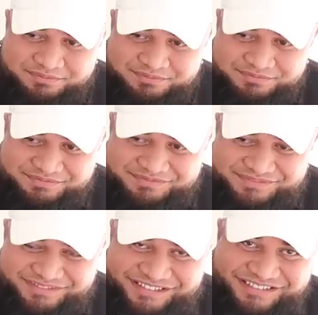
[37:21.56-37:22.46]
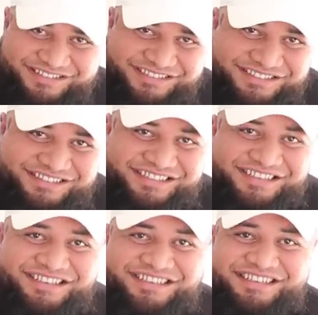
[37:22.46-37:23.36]

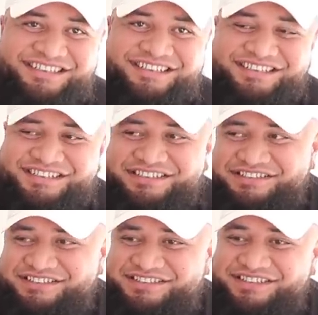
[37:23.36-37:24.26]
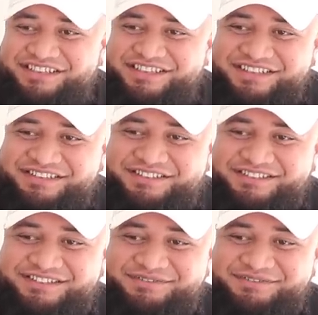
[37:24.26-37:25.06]
(not speaking)